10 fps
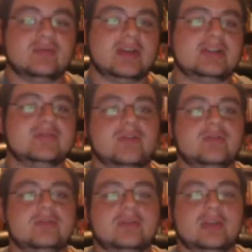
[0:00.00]

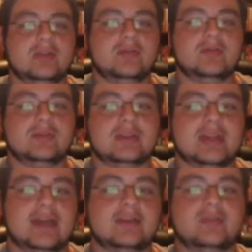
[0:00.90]
retro clone
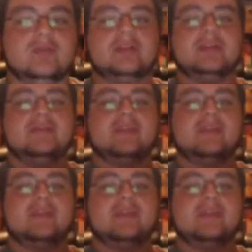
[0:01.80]
category